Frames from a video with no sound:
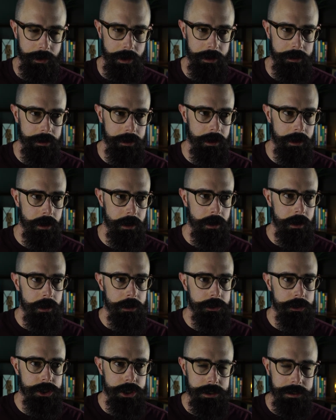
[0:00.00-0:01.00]
I think
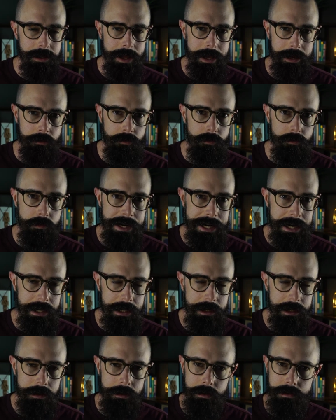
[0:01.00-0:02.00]
just like
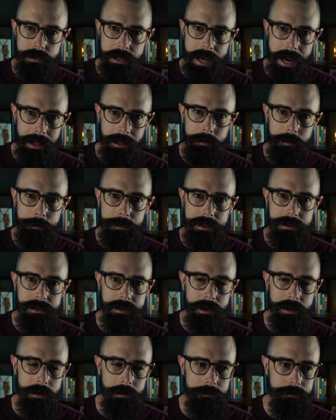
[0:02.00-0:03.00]
reading, there's elements
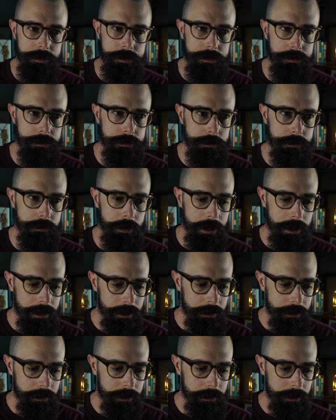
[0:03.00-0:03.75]
of you